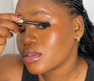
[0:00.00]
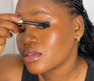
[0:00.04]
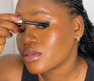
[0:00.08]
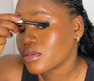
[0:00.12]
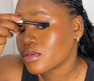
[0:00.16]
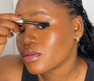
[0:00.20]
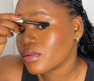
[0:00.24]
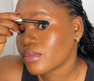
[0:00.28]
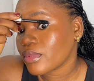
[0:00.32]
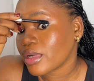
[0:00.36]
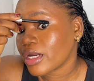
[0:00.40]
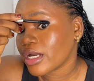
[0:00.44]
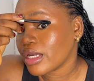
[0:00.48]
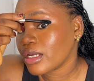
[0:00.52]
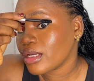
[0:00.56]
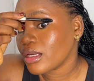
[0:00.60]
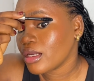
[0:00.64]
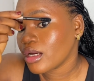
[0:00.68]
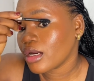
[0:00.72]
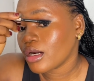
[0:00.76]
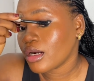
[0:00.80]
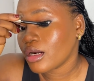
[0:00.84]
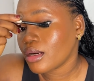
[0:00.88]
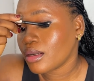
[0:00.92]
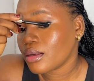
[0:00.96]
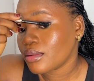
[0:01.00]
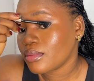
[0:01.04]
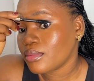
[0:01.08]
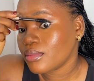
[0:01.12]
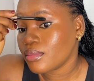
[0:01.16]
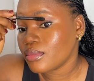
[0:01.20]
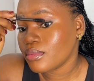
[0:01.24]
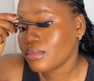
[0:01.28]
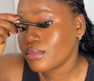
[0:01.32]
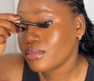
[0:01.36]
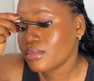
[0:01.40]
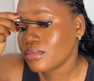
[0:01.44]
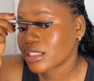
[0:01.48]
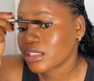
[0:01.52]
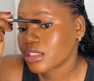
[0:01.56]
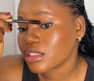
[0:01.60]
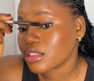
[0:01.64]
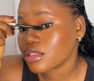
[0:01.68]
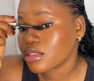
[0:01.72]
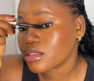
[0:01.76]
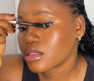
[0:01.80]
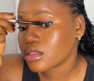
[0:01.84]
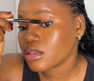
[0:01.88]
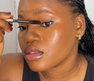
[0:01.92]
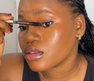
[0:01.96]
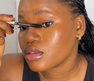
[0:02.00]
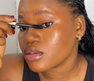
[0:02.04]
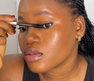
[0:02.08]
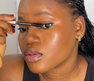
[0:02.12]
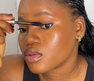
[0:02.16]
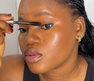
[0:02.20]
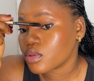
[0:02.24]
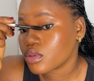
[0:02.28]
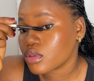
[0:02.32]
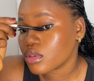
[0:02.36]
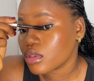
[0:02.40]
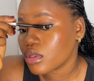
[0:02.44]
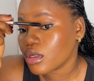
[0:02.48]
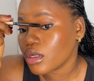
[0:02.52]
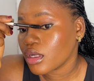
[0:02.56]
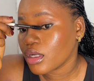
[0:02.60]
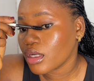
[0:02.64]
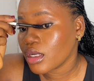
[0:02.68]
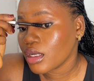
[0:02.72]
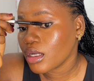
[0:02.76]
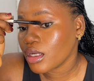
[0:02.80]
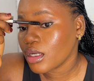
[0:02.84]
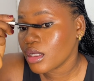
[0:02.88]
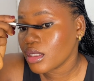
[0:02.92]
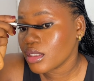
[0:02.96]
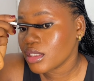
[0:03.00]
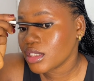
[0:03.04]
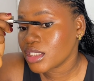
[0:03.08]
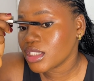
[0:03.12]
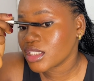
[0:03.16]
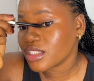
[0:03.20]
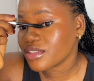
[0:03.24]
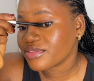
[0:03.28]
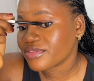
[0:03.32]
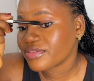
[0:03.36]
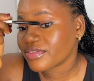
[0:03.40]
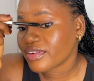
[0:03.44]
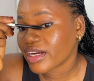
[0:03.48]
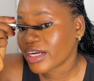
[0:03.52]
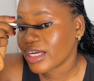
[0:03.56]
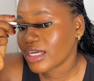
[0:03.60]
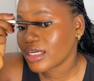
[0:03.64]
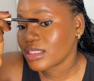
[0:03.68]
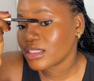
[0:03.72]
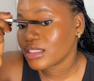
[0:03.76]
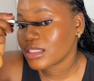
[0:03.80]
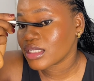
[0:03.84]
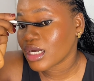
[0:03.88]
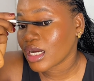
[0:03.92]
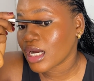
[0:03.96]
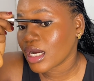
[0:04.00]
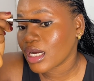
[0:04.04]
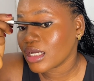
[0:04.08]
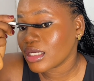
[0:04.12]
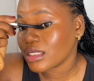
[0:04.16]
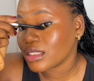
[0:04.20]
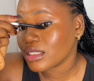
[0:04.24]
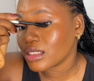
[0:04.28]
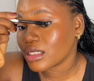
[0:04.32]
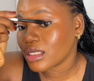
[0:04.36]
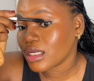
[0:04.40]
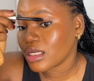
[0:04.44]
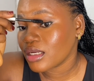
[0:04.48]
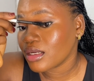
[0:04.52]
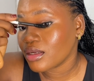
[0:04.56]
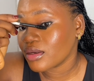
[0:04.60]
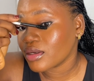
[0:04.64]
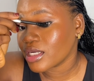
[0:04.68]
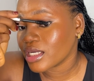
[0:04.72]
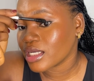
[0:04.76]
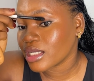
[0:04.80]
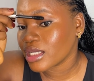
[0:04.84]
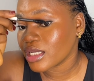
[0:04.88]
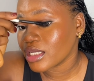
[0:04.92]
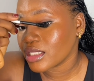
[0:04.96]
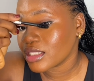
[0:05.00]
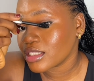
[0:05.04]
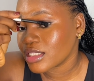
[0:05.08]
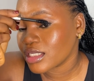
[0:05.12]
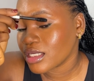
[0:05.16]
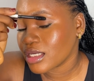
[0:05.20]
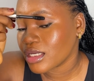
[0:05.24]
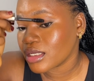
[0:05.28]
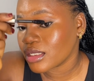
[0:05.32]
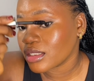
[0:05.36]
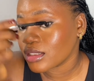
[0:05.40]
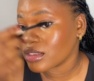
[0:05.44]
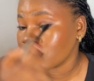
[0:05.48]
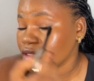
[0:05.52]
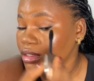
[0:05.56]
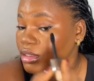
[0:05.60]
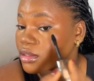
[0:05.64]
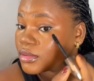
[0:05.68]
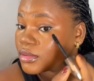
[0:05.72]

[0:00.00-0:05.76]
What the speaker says: so my lashes look defined and elongated.